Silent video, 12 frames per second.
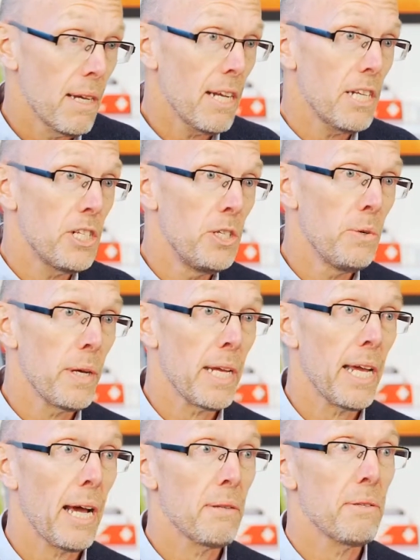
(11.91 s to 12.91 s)
Each new
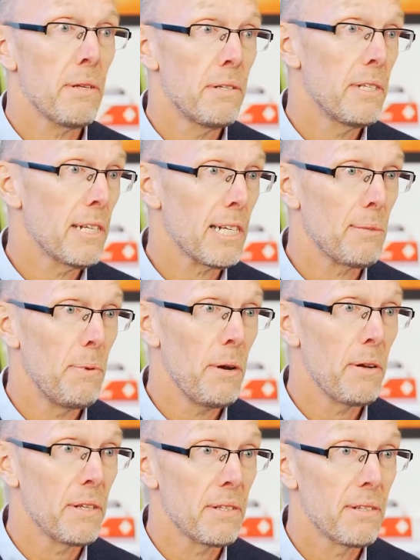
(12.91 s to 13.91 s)
encounter is an
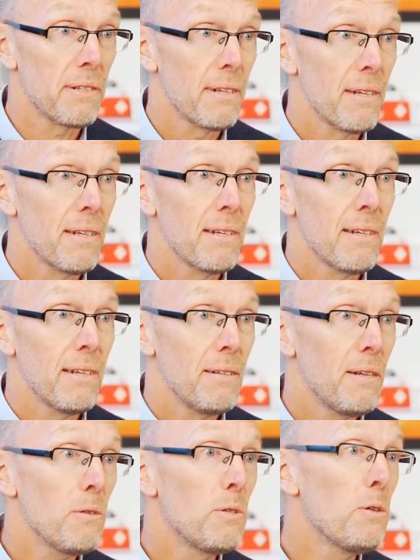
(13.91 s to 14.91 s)
experience.
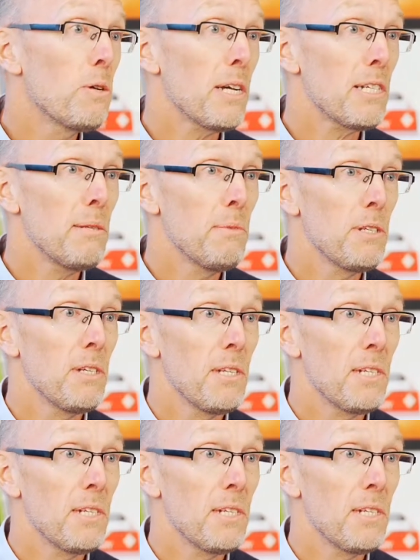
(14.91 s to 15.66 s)
No two customers are the